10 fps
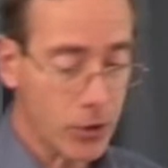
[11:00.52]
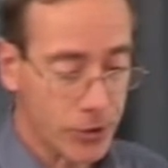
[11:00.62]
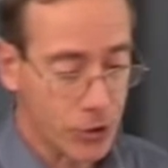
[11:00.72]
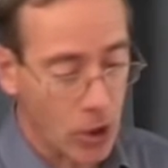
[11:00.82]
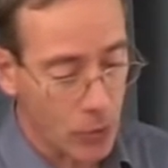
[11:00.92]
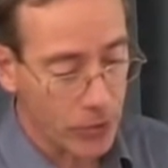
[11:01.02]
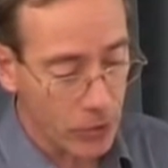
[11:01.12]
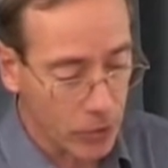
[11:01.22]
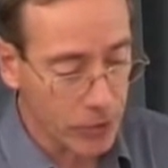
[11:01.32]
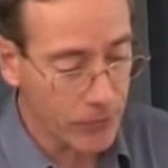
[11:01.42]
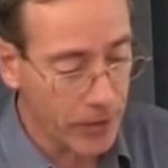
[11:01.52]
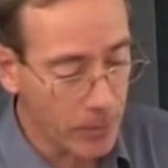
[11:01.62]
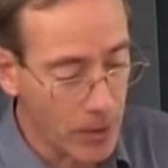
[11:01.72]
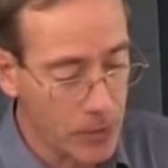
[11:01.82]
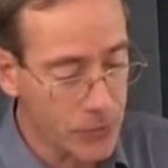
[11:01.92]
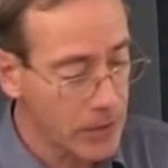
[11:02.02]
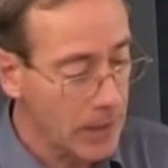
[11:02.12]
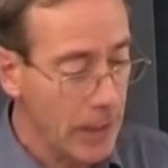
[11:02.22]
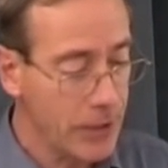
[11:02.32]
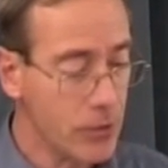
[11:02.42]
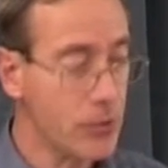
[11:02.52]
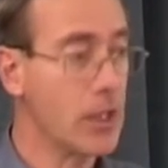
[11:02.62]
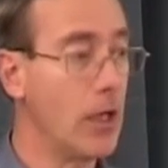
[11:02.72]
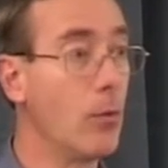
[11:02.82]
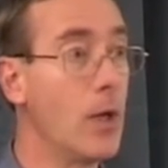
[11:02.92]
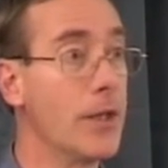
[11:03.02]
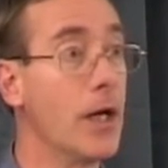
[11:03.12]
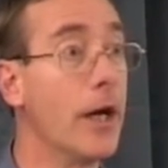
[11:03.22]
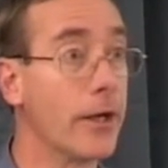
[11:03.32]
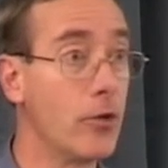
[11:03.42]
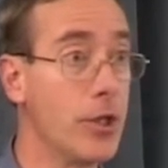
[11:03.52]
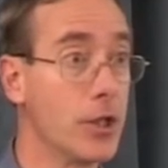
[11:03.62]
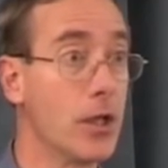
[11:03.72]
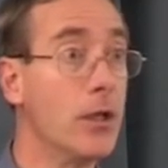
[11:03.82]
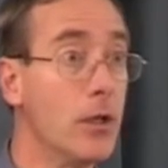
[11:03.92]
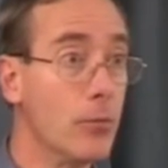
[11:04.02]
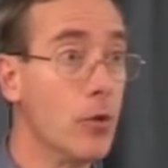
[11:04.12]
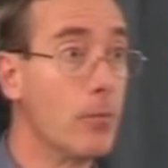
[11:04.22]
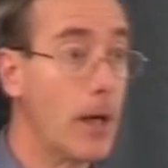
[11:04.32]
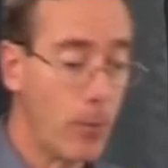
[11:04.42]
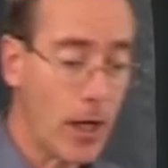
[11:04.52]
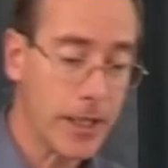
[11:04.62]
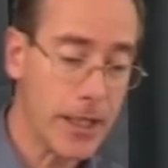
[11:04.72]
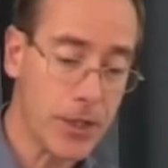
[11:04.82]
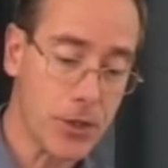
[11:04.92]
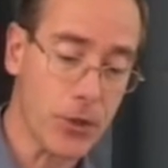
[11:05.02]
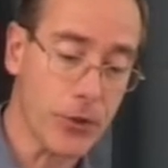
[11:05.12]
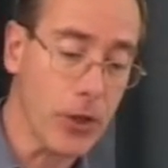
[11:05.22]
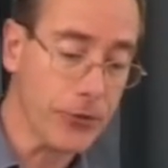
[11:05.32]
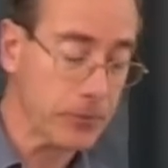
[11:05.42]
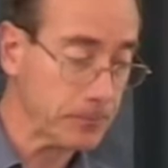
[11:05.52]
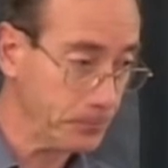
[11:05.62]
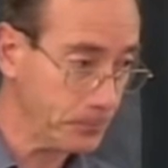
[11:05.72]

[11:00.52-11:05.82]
look at the shoulder, you look at the finger bones, and you can tell whether a creature moved by brachiation or not.